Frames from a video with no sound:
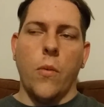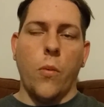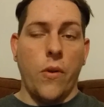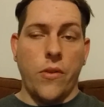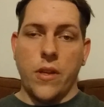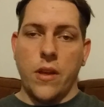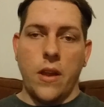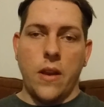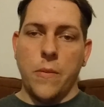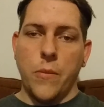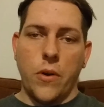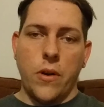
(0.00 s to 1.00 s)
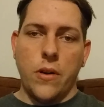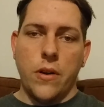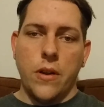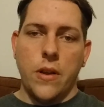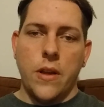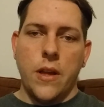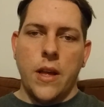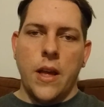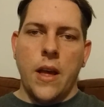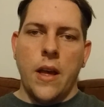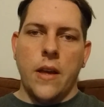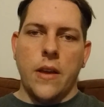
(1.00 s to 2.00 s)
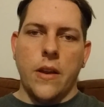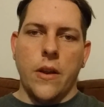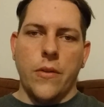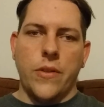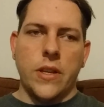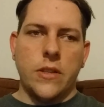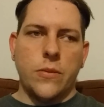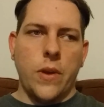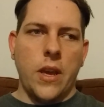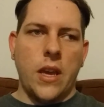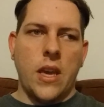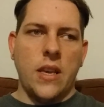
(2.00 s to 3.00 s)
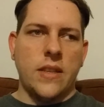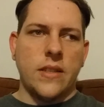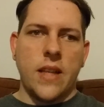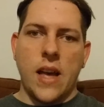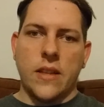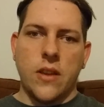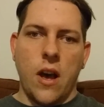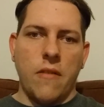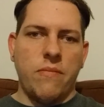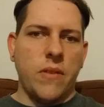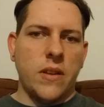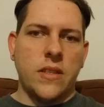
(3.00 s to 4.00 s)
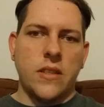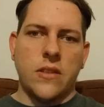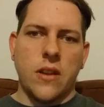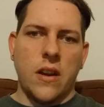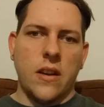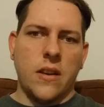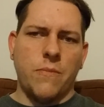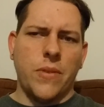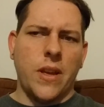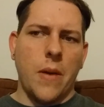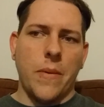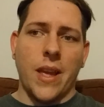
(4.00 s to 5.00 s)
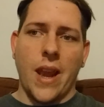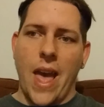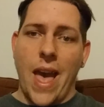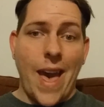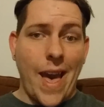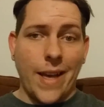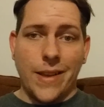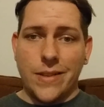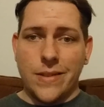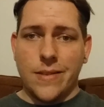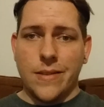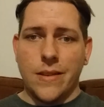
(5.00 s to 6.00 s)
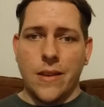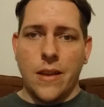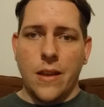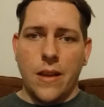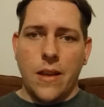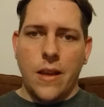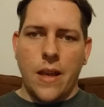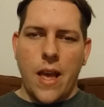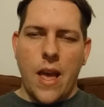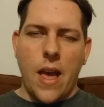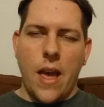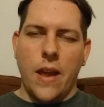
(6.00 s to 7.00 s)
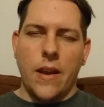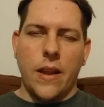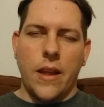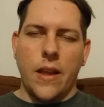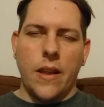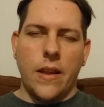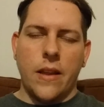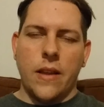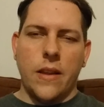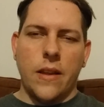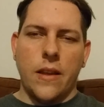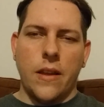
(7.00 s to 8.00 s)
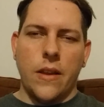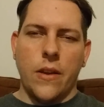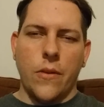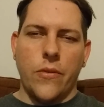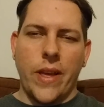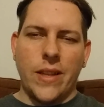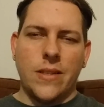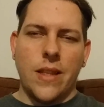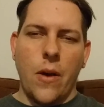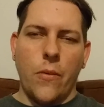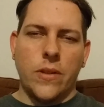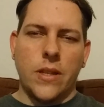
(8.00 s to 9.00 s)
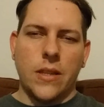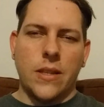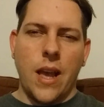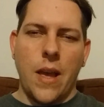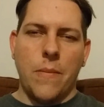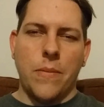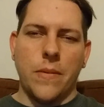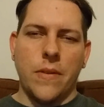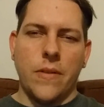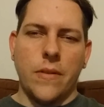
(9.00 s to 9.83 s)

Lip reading: worth it anymore. You know, this week he slacked off, plus he started becoming an ass. And, you know, that's not what the type